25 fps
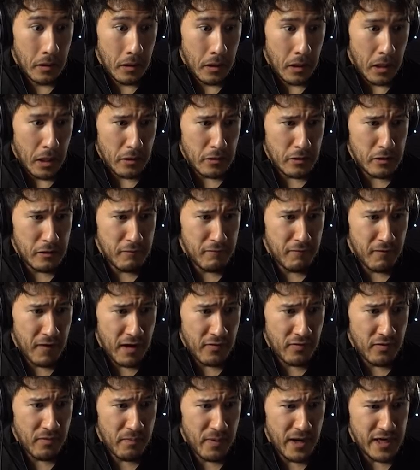How did he
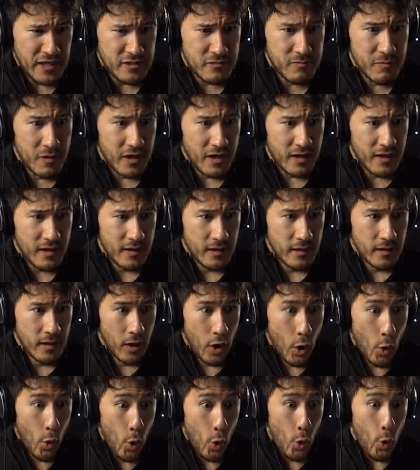find the basement?
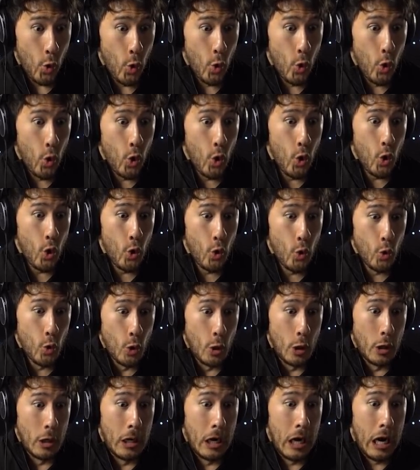Ooh!
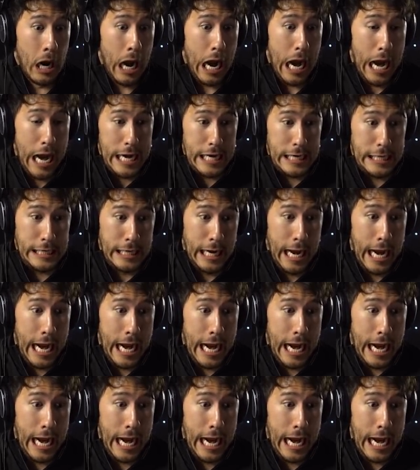Hey!